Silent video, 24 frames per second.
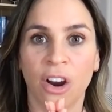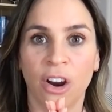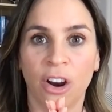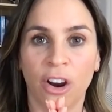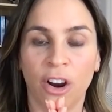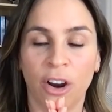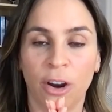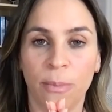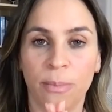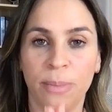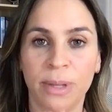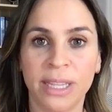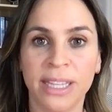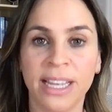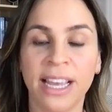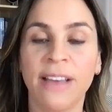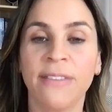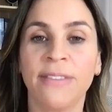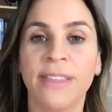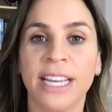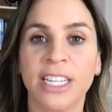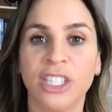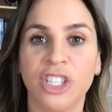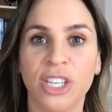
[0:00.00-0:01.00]
her
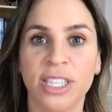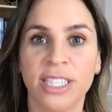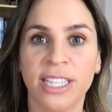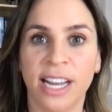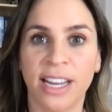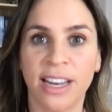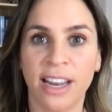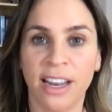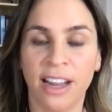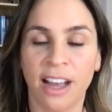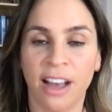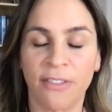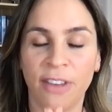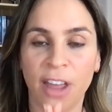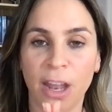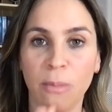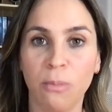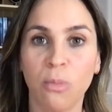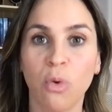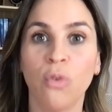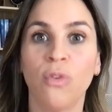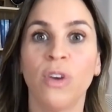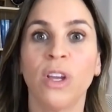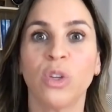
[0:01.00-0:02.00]
belief that she's not enough and
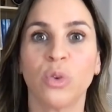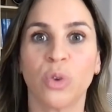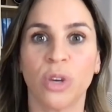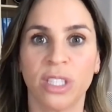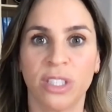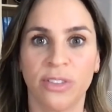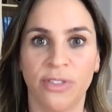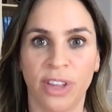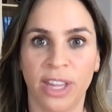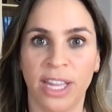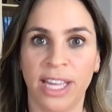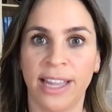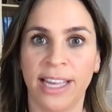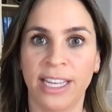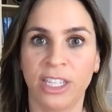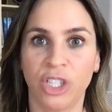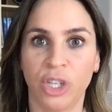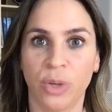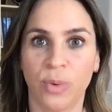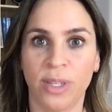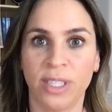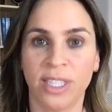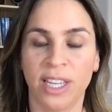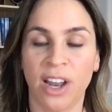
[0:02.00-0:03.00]
moving towards feeling like
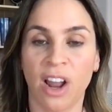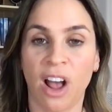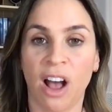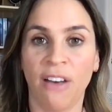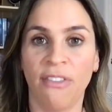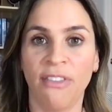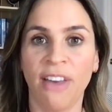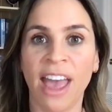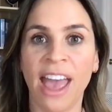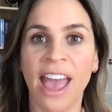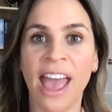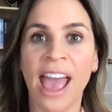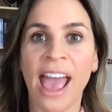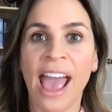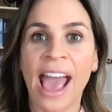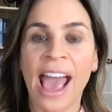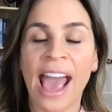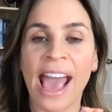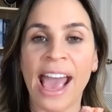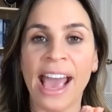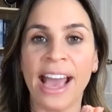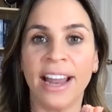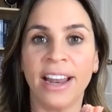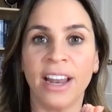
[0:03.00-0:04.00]
she was enough.
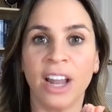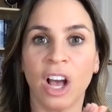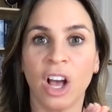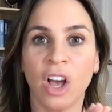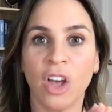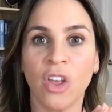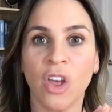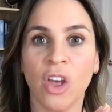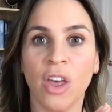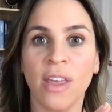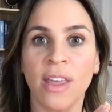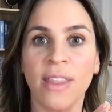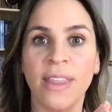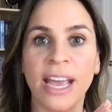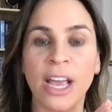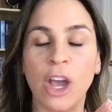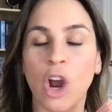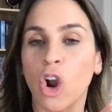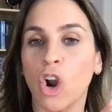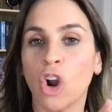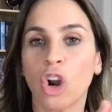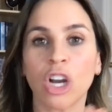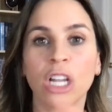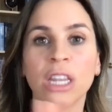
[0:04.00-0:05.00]
And
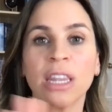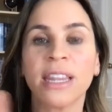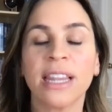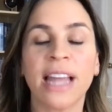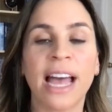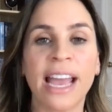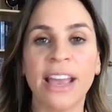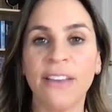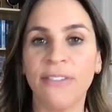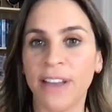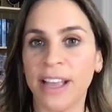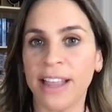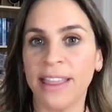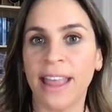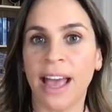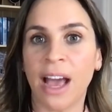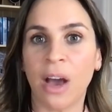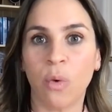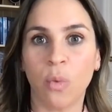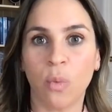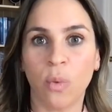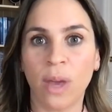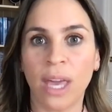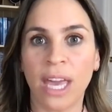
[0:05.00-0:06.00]
like her life in
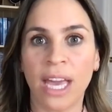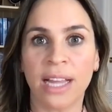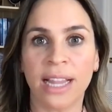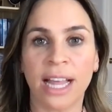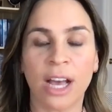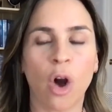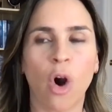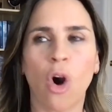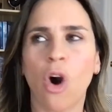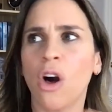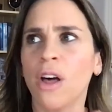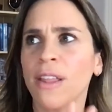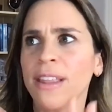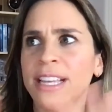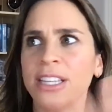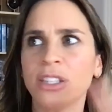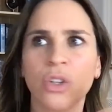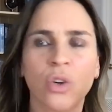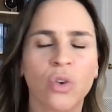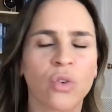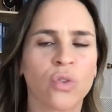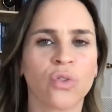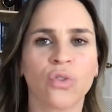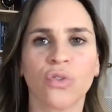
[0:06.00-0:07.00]
that week, like all these
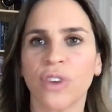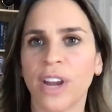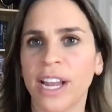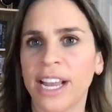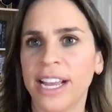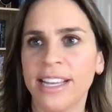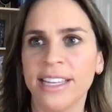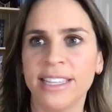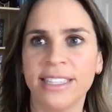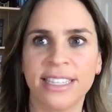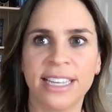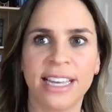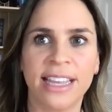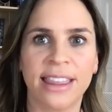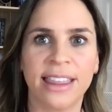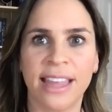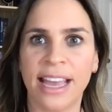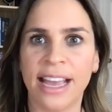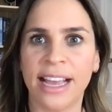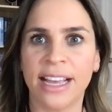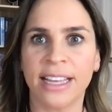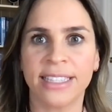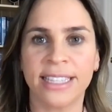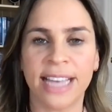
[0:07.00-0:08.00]
crazy
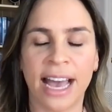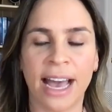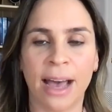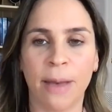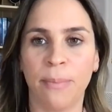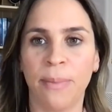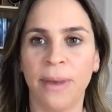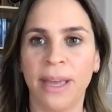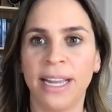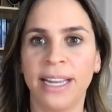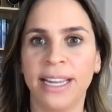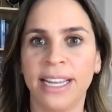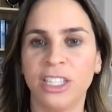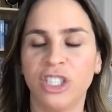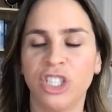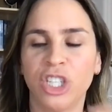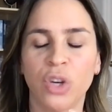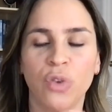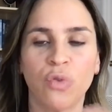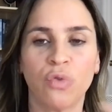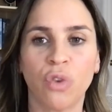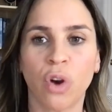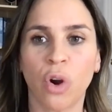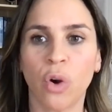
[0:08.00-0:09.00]
things happened. And
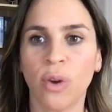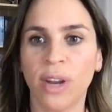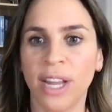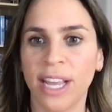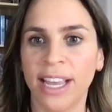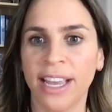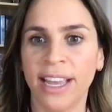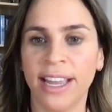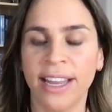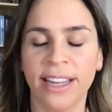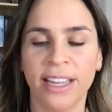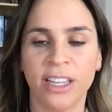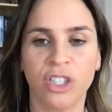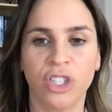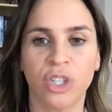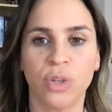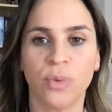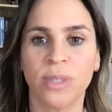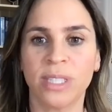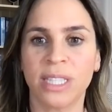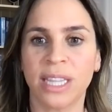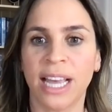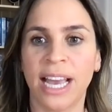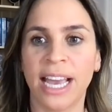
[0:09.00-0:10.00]
she wrote in and she
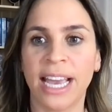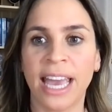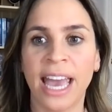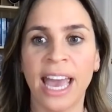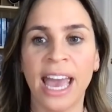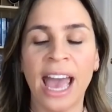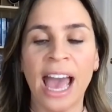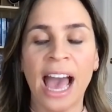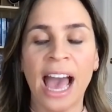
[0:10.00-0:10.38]
was like,